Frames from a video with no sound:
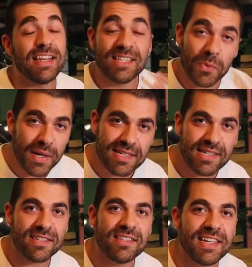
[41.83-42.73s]
And in
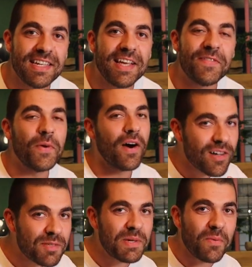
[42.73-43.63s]
2016, if you
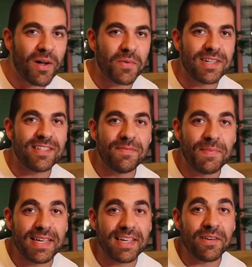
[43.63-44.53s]
asked me what I wanted to
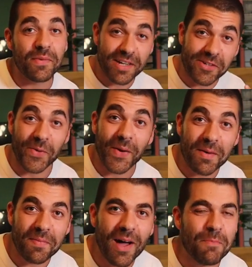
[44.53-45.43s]
be when I grew
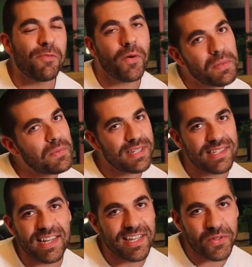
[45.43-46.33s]
up, I probably would have
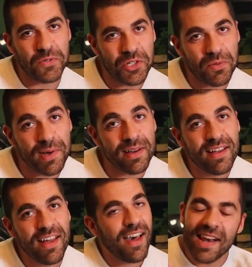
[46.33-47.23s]
said a YouTuber.
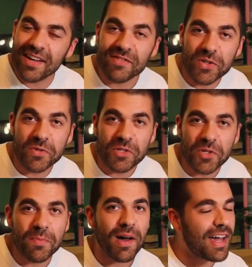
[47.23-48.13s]
I loved
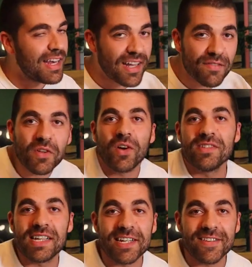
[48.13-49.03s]
YouTube, I loved
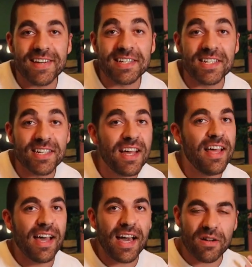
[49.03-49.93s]
content creation,
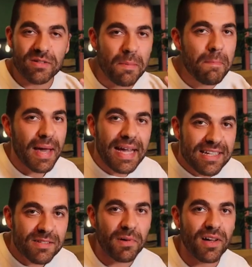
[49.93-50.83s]
and I was
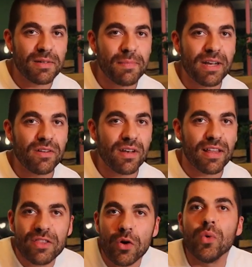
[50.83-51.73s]
amazed by
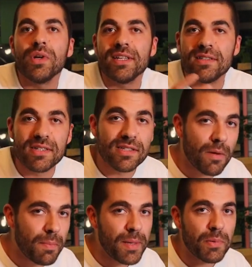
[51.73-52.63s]
the audiences
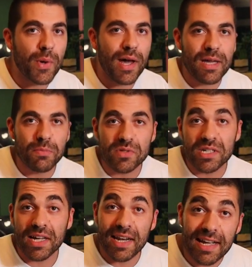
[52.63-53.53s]
that people were able
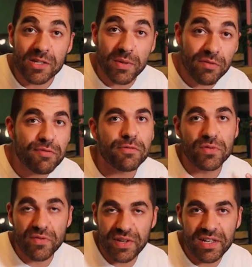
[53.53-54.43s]
to connect with
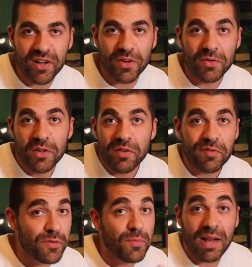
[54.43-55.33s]
through video,
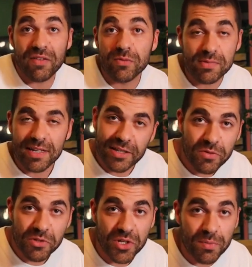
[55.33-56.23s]
through platforms like
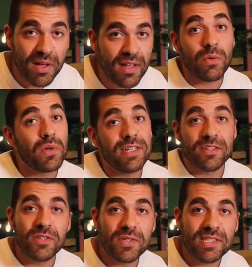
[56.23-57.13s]
YouTube. So I wanted
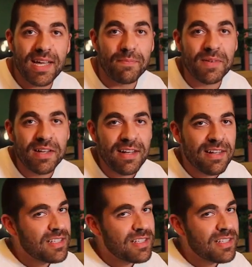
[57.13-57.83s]
to do the same.